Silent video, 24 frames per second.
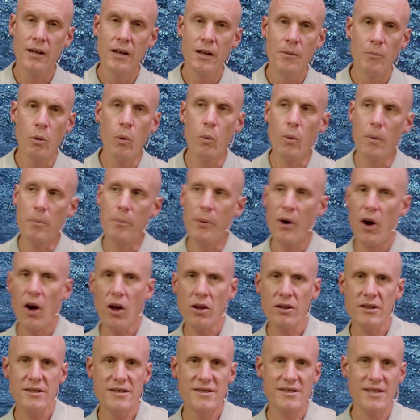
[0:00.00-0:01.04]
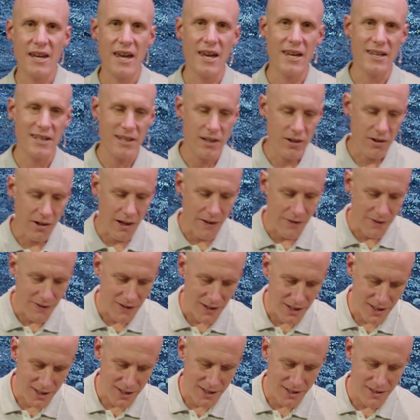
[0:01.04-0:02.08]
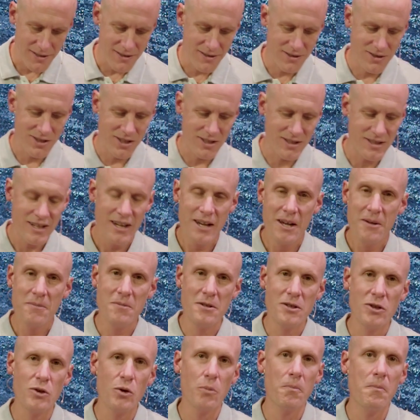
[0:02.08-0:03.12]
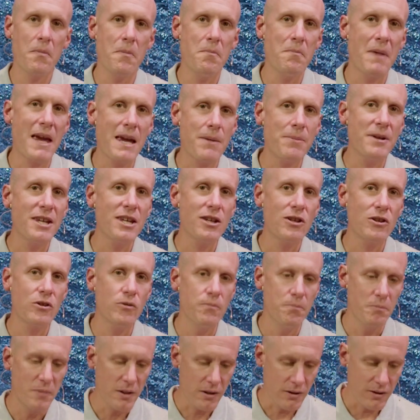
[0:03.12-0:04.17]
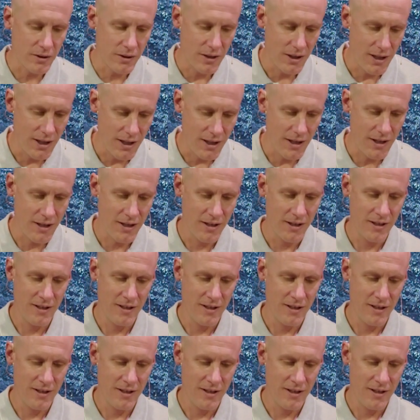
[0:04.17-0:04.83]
But what Paul is saying here, I think, is just, you know, maybe humility